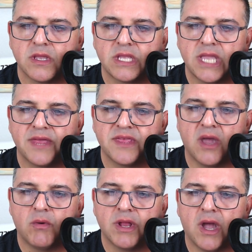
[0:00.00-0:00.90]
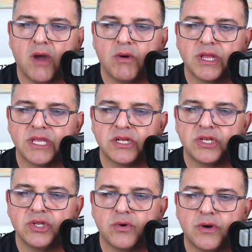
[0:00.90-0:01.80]
Kathy, I want to I want to get
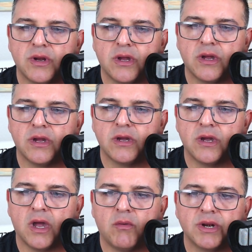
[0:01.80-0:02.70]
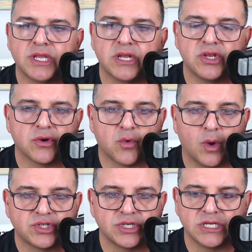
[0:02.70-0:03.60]
to your uh, I want to get to your
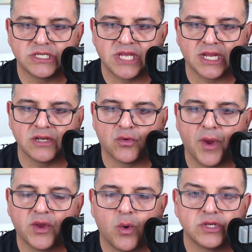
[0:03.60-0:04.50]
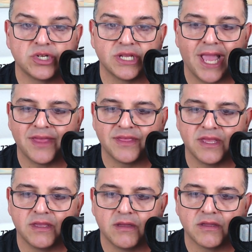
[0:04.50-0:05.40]
question in a second. Great question,
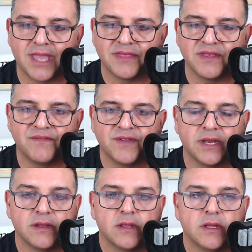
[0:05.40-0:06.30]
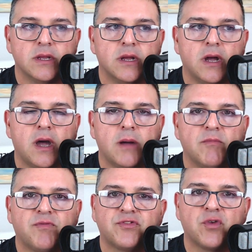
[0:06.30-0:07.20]
Kathy. Uh, Kathy Fit.
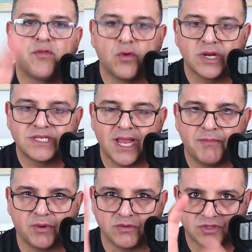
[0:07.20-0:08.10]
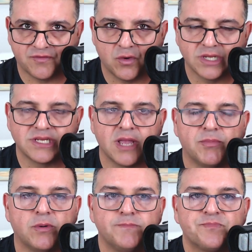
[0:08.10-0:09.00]
Um, so for example, so for
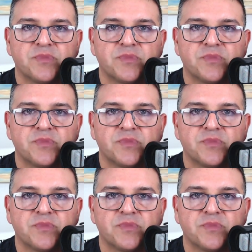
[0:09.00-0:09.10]
example,